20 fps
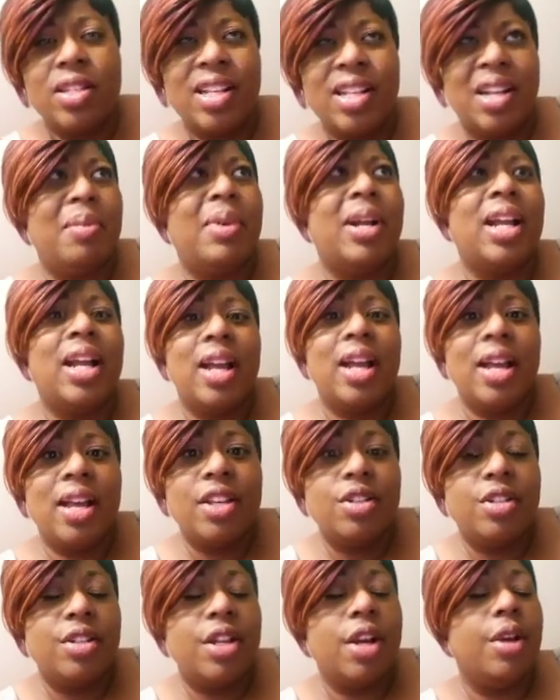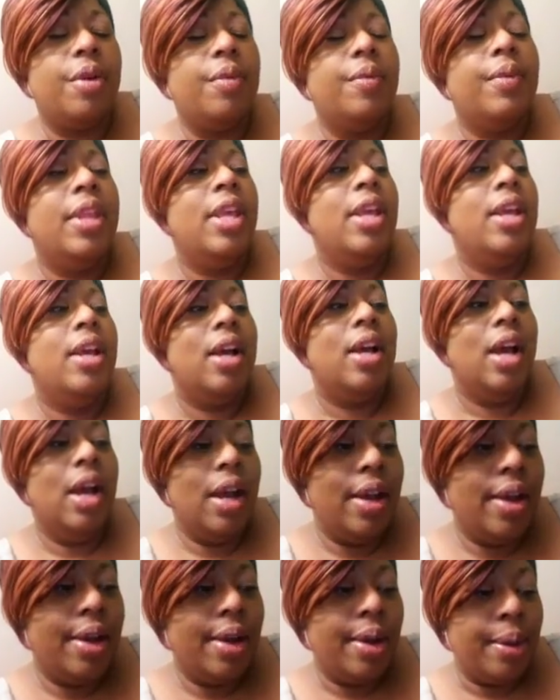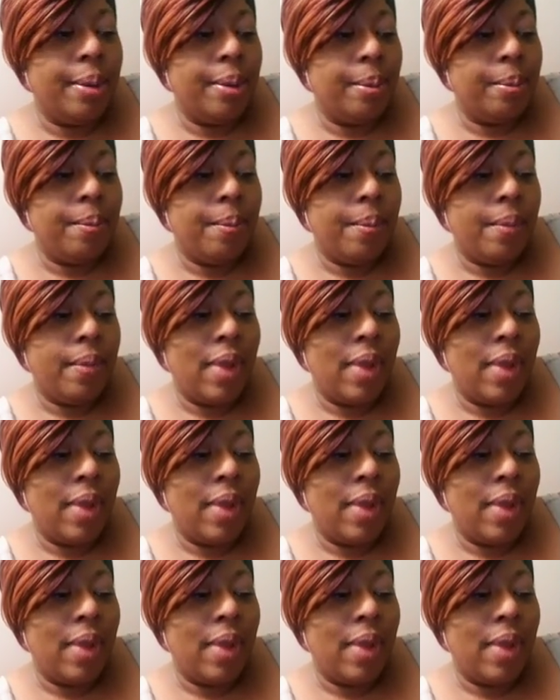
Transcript: Like, oh my gosh, um,